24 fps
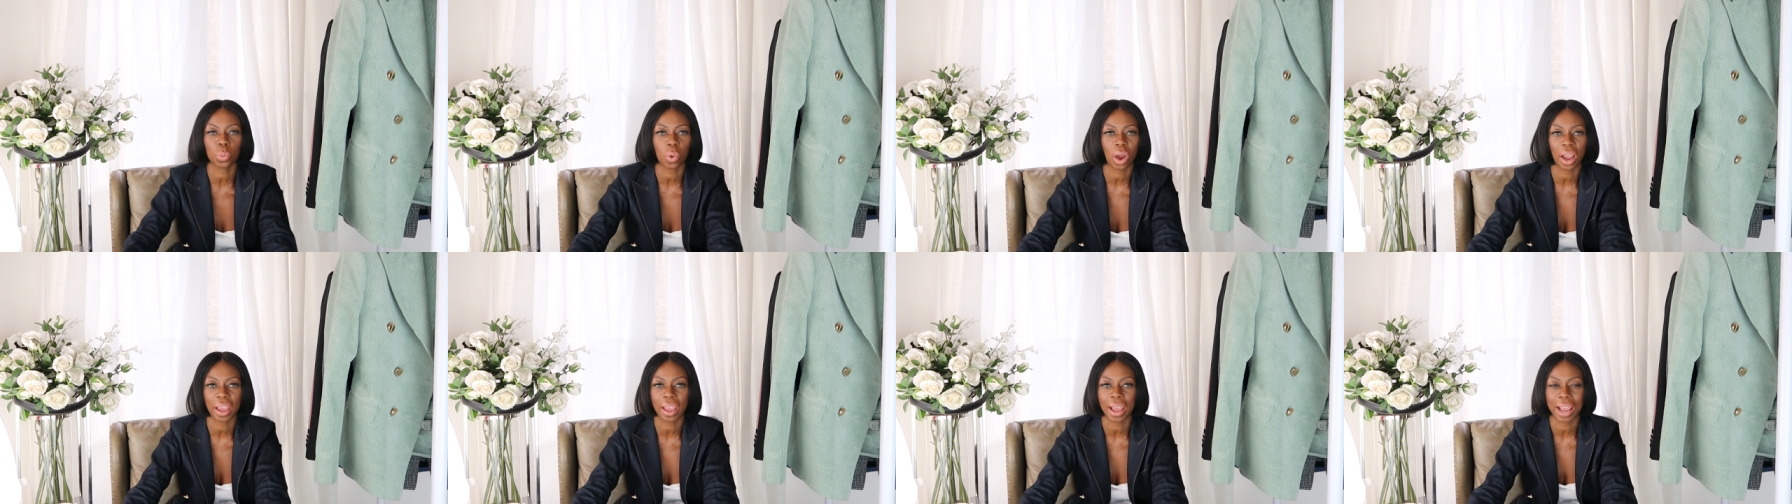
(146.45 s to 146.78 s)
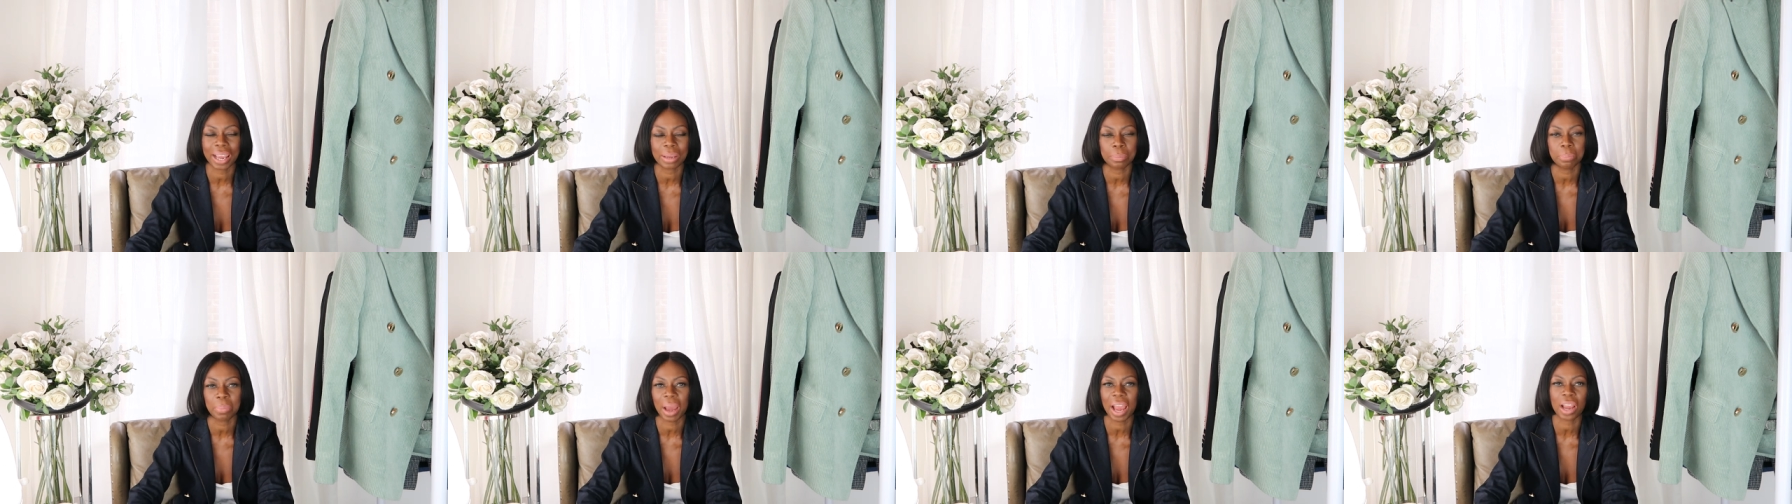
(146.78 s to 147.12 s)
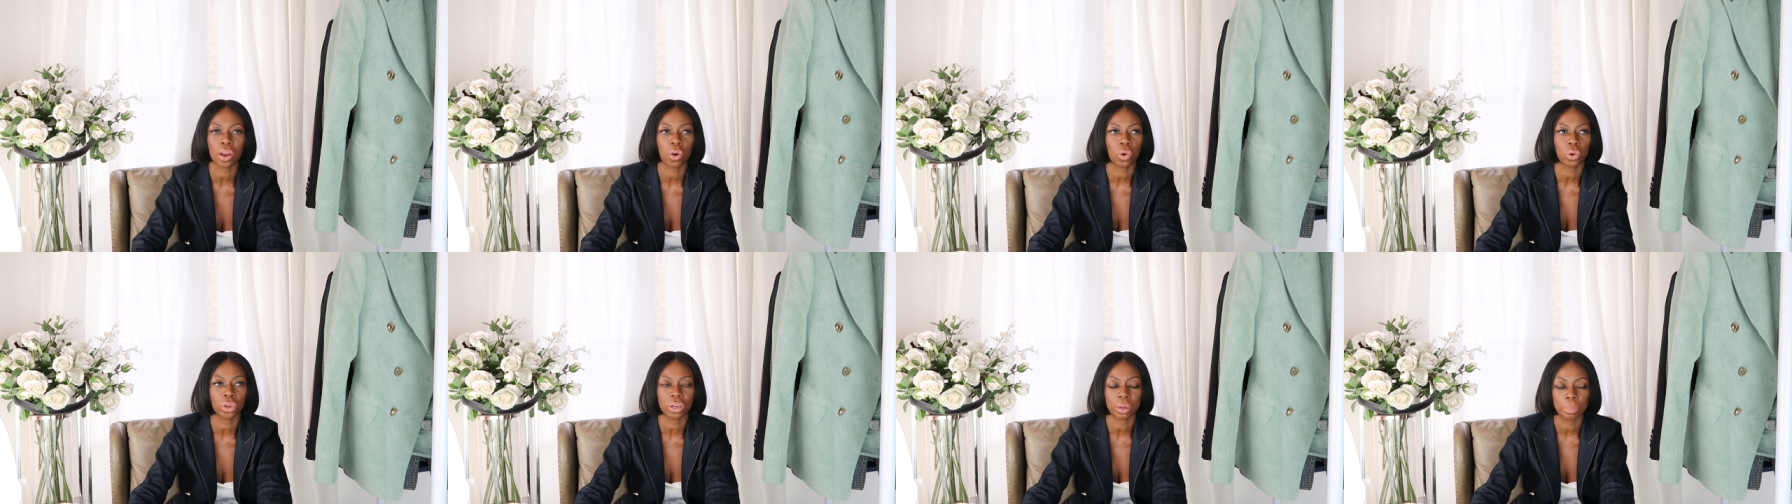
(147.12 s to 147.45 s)
why I
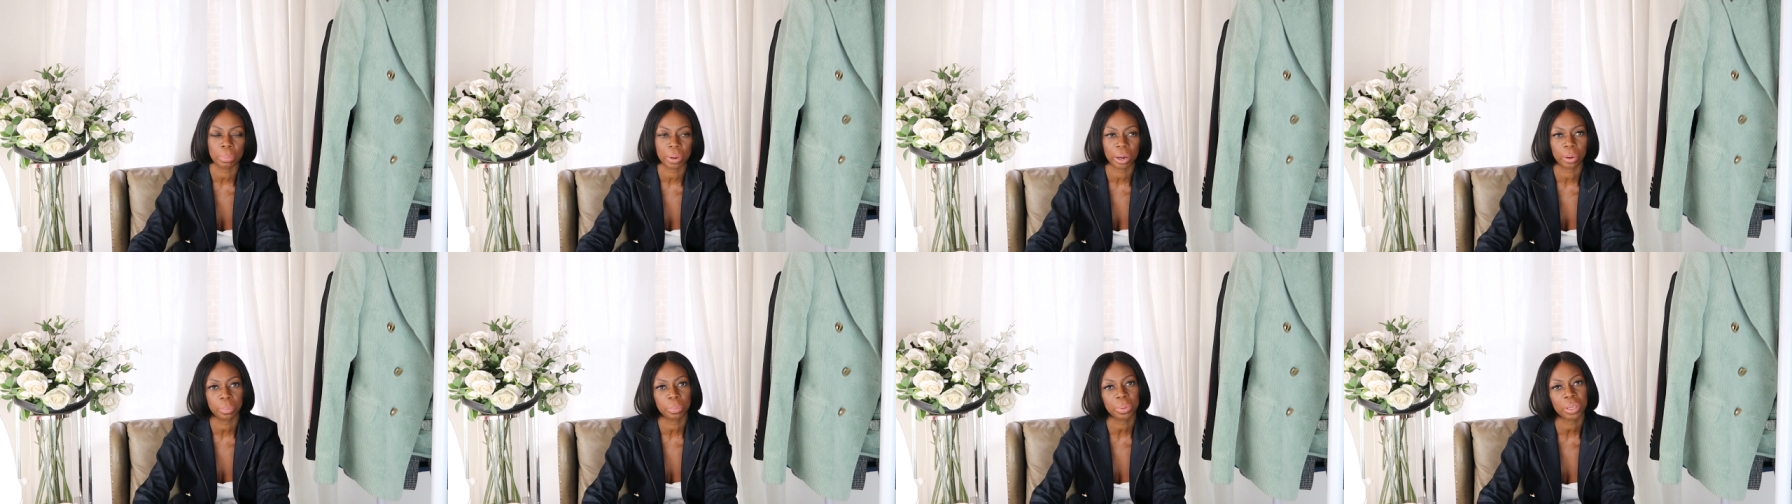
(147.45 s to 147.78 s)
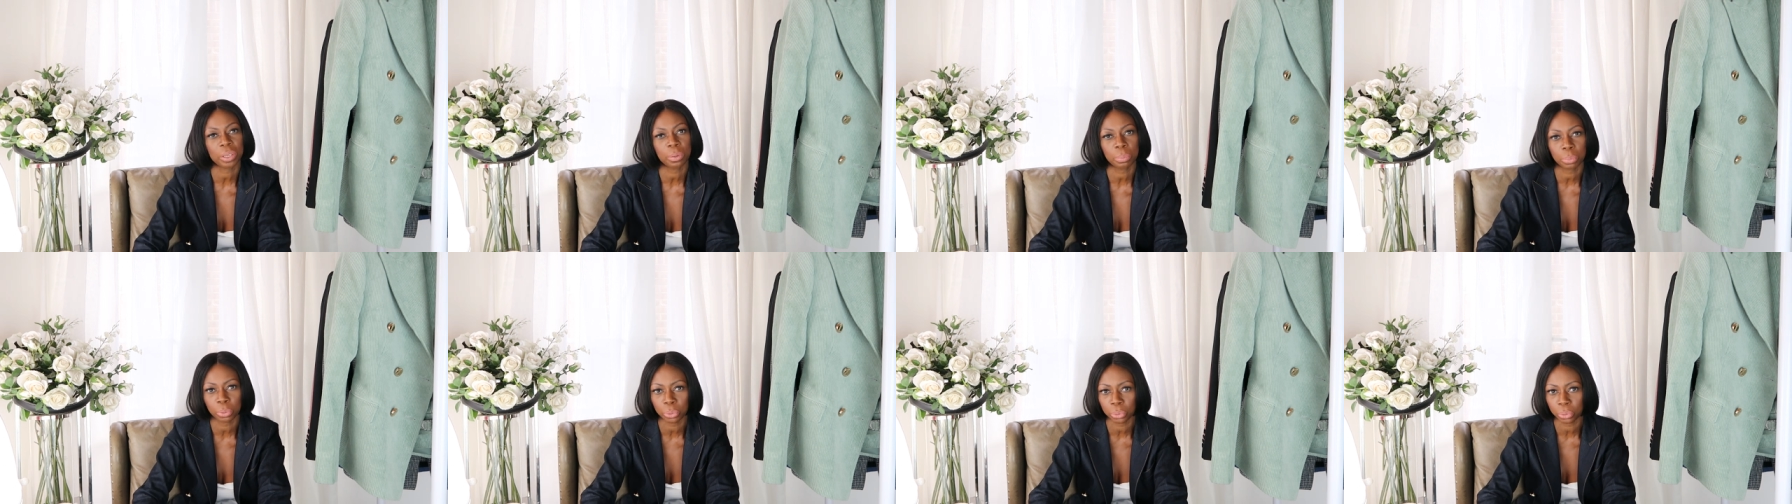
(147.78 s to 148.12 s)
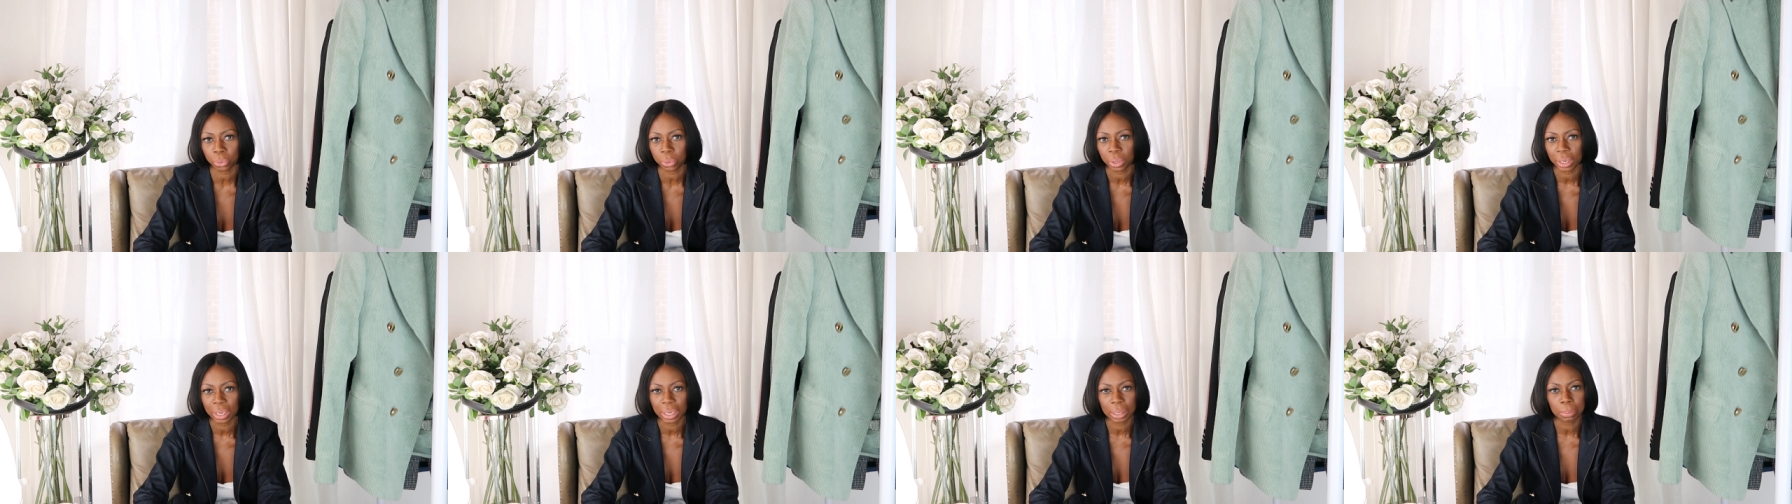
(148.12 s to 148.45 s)
bang on about
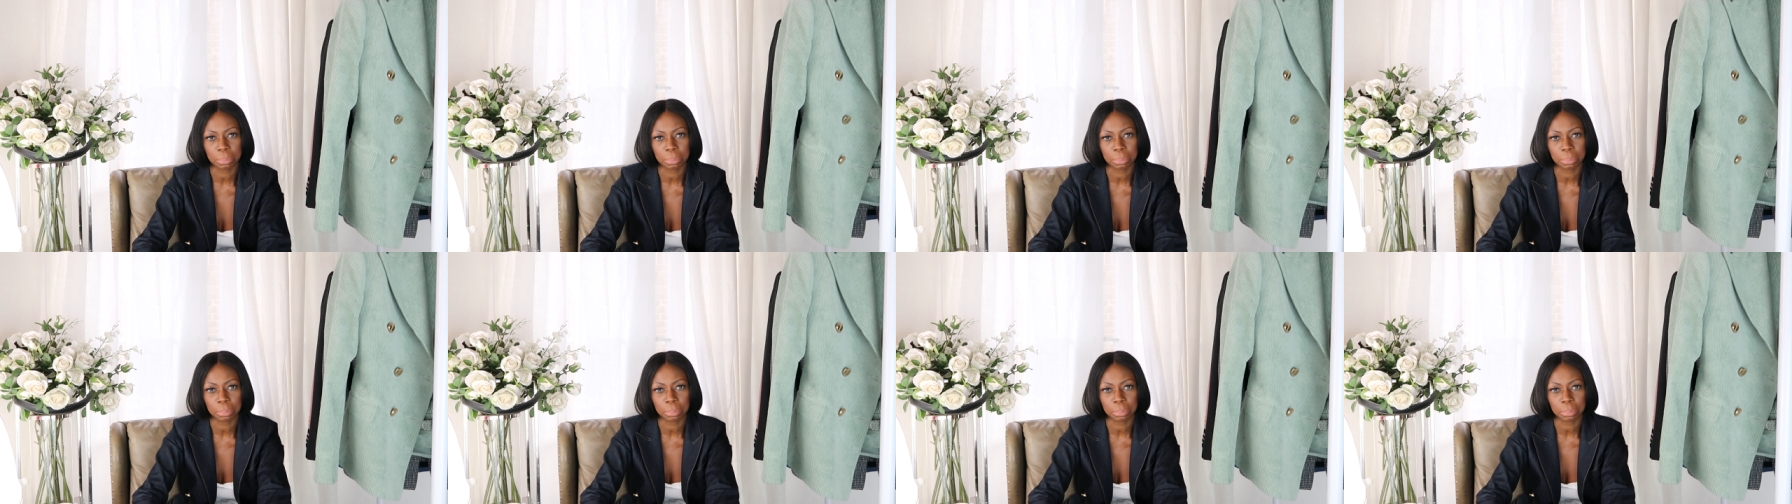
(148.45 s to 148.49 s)
people